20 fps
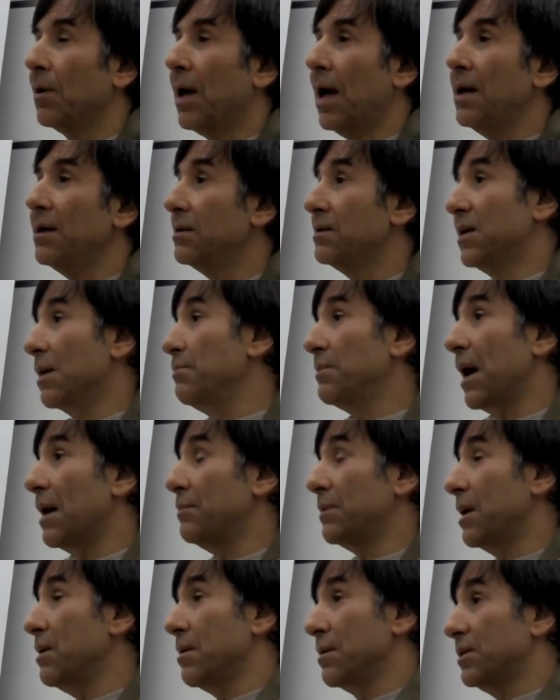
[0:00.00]
Okay?
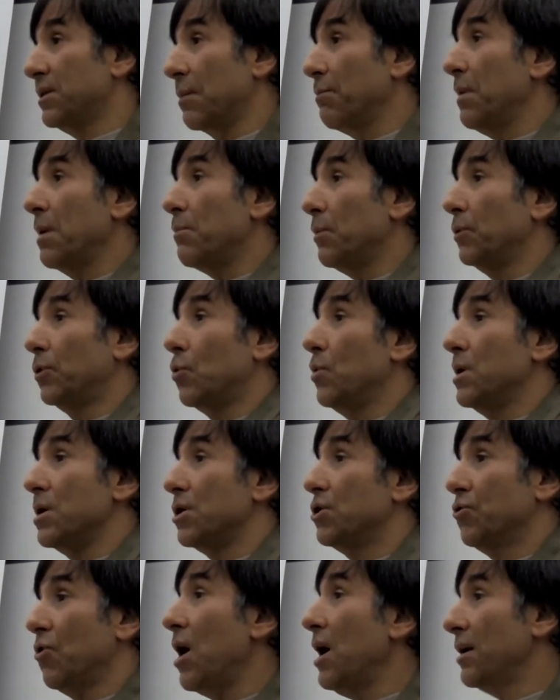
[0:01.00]
Sometimes, and some people do it in
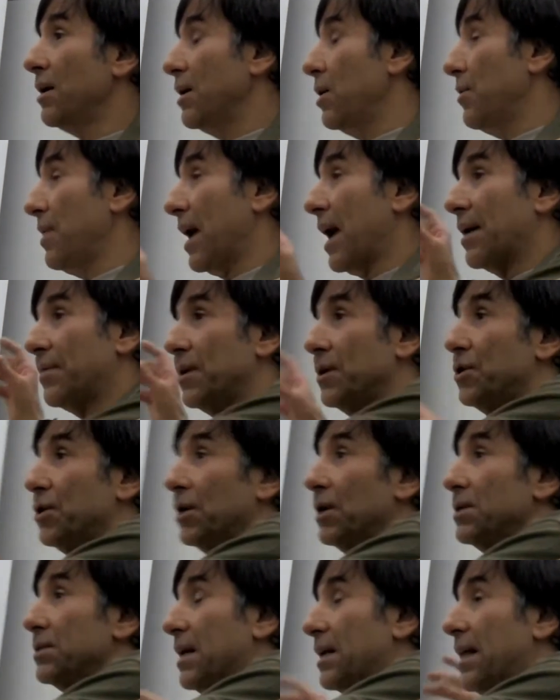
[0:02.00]
a truck. You know, they got the
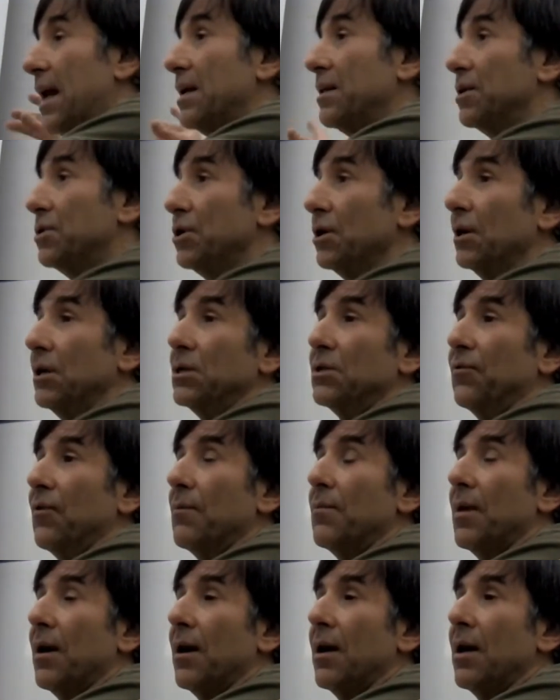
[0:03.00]
chickens, they take the chickens
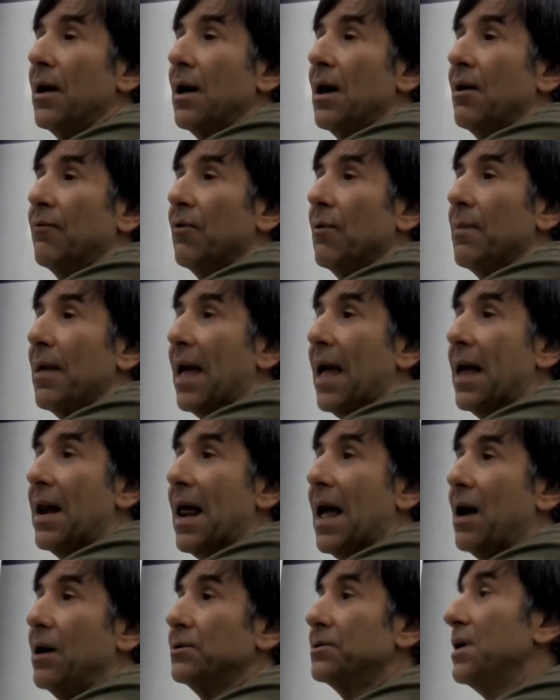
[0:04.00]
from the hen
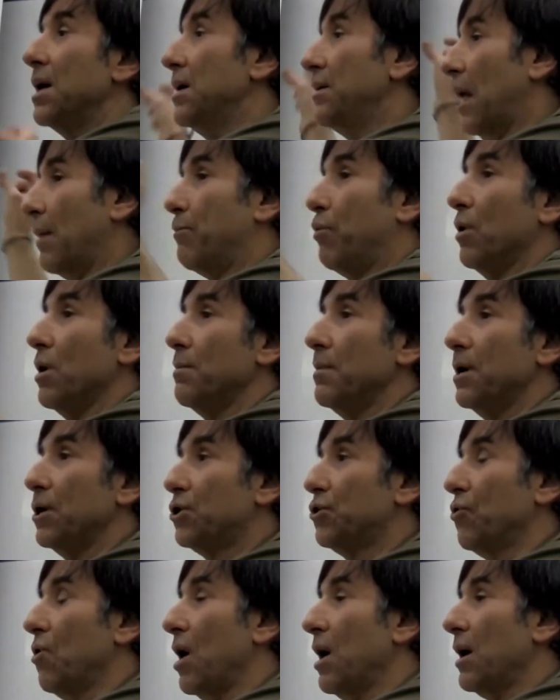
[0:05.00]
house, they put them in a
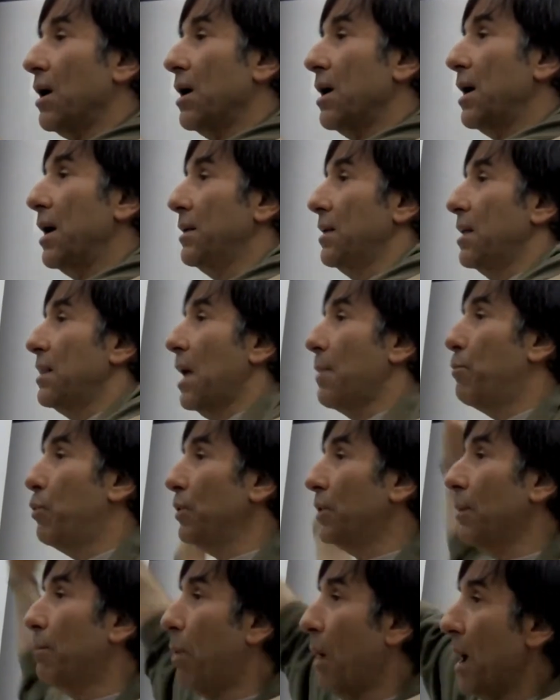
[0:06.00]
truck, and then they
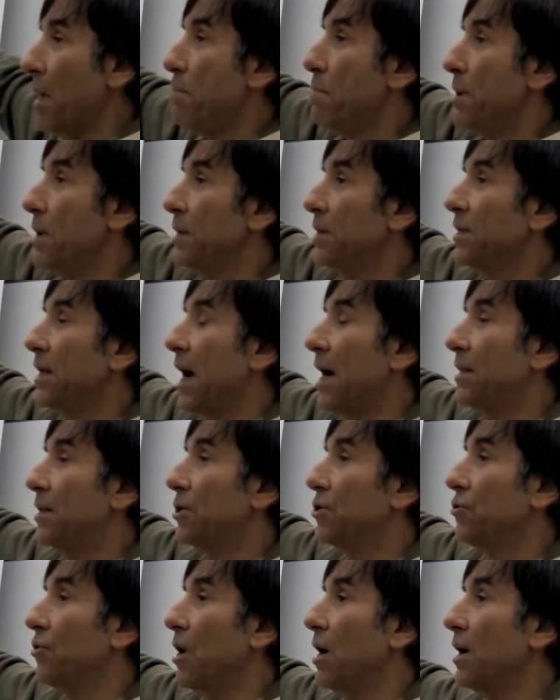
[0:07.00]
put the pipe inside
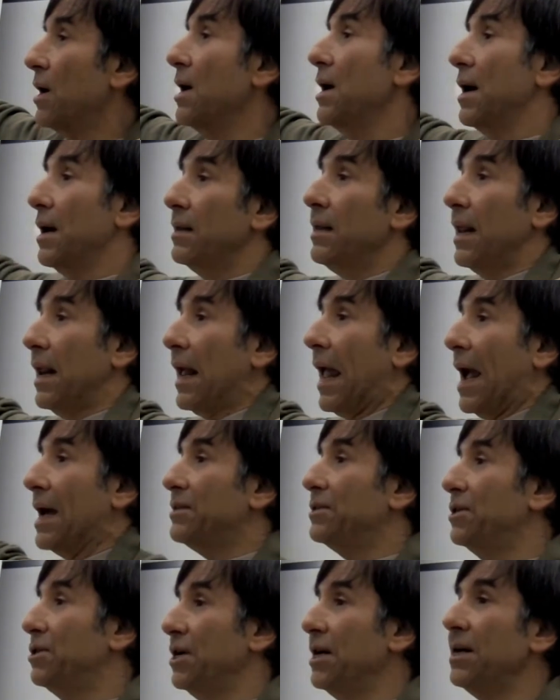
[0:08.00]
the truck, and then they
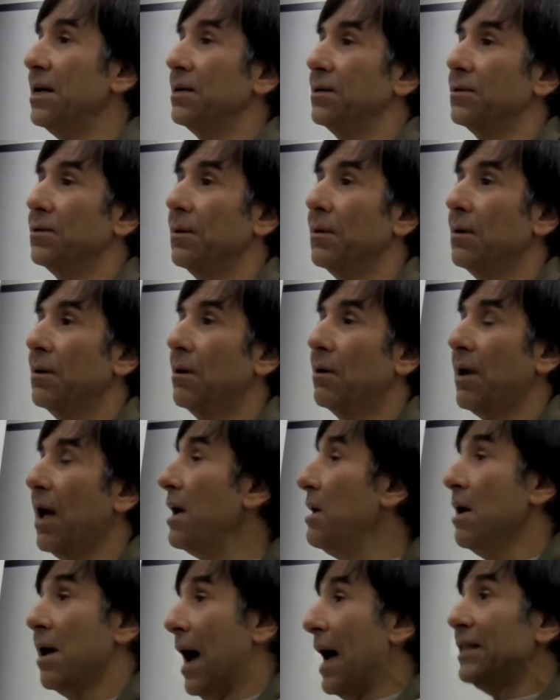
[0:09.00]
gas the chickens.
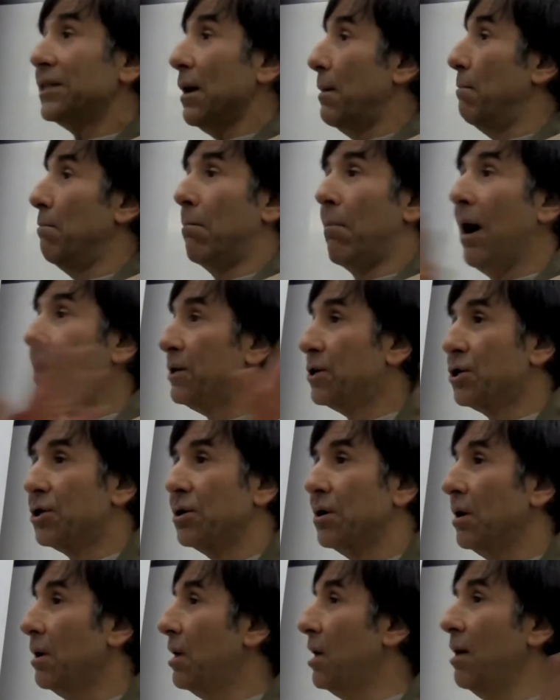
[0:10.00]
Okay? That's a much,
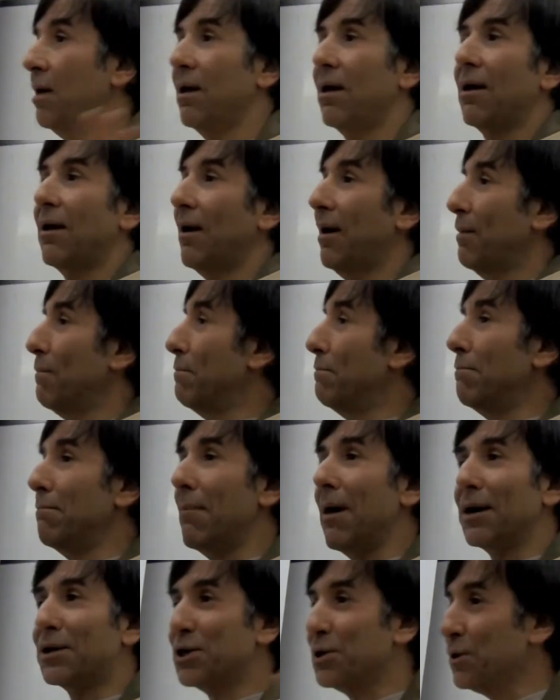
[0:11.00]

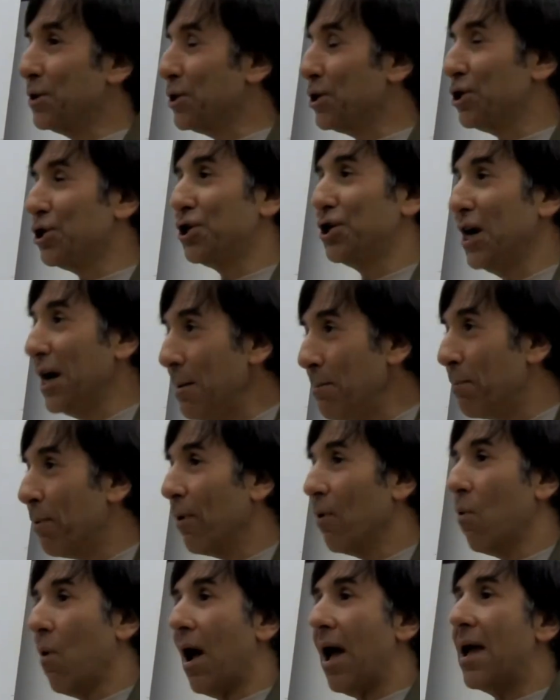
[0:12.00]
much
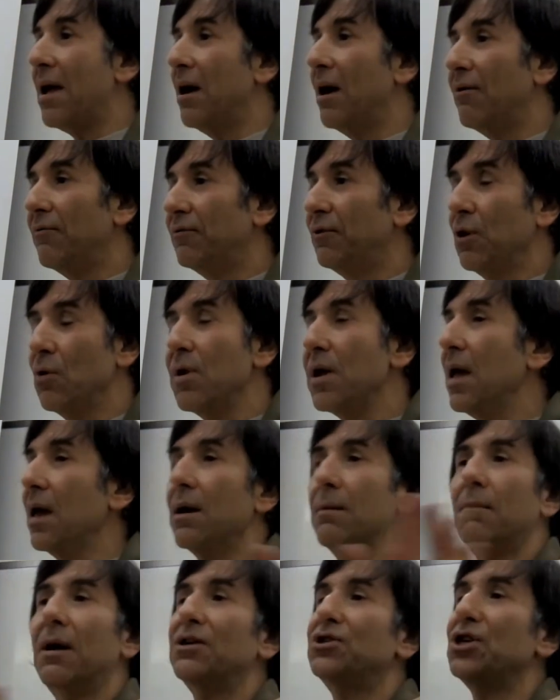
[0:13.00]
cheaper way of doing it,
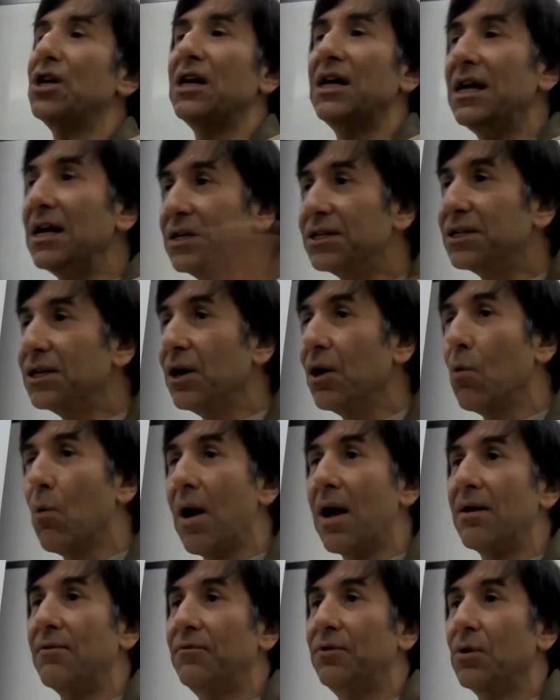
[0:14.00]
a much easier
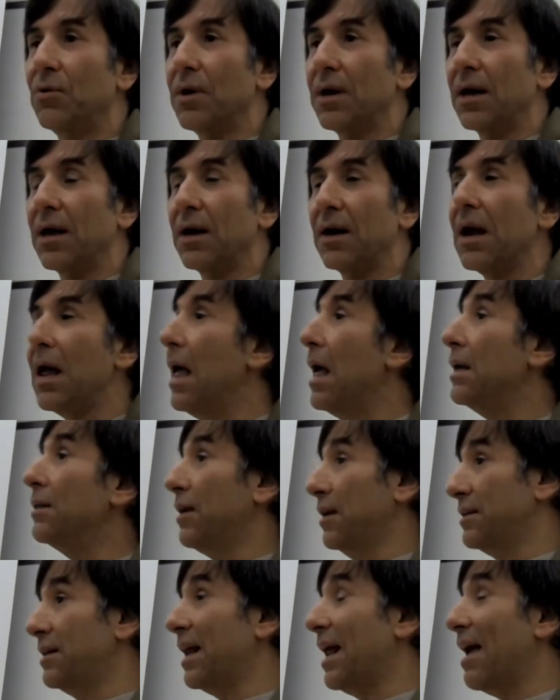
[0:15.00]
way of doing it.
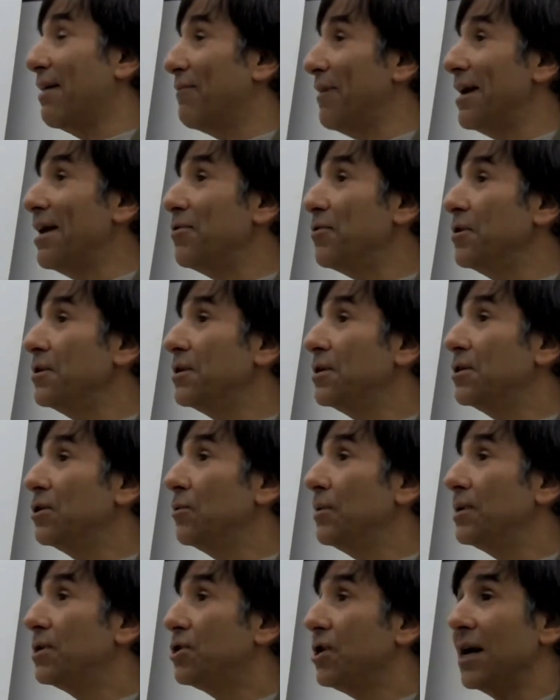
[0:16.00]
Does it have anything to do
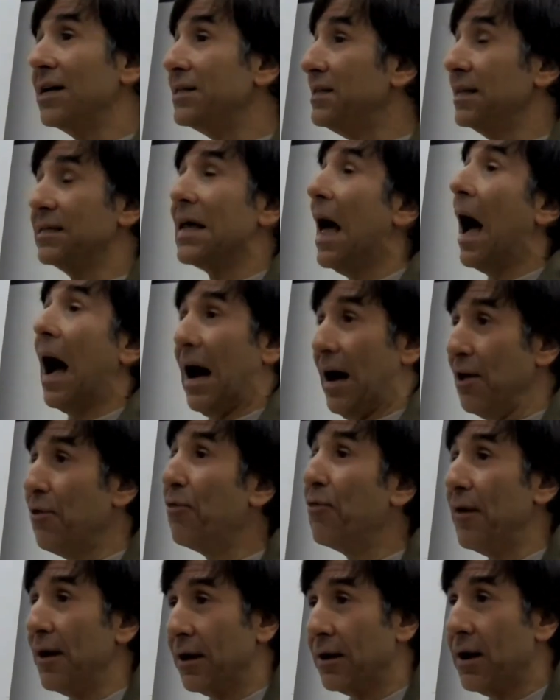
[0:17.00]
with justice? I
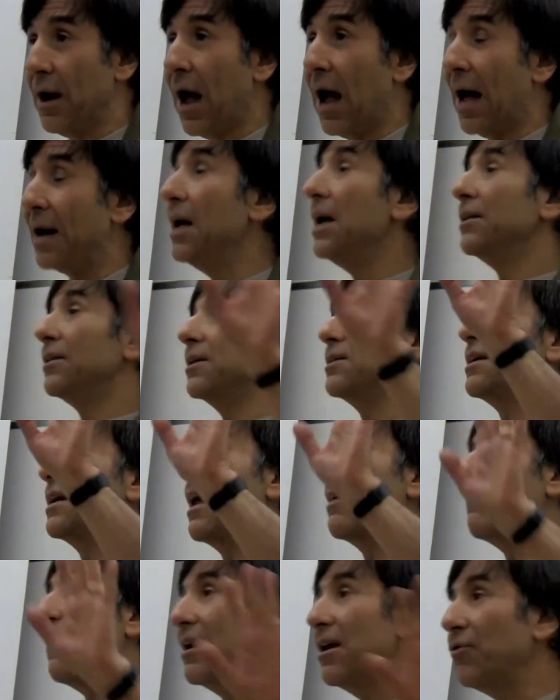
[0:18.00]
think not. Does it
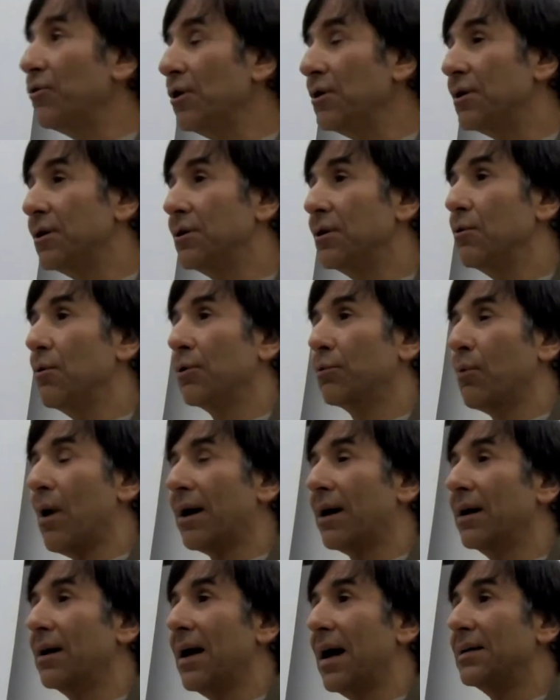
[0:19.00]
have anything to do with
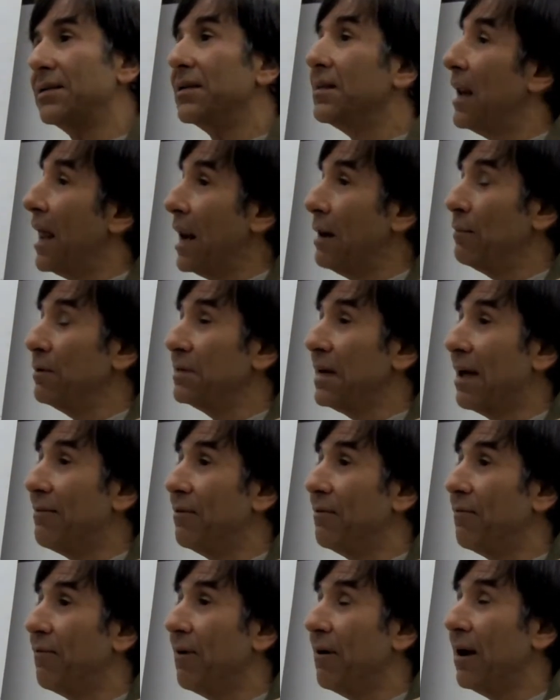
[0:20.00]
recognizing that animals have
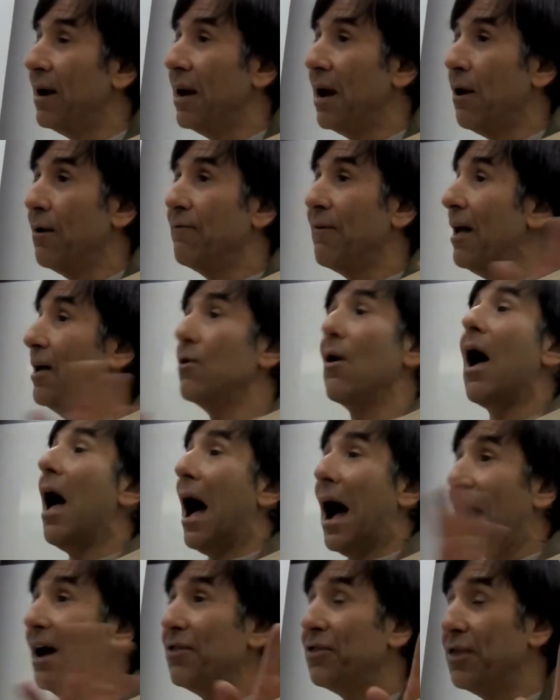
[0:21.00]
inherent value?
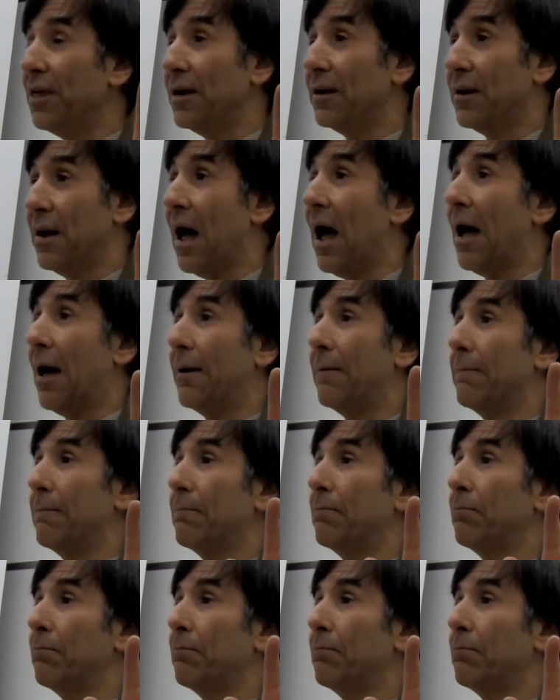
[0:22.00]
I think not.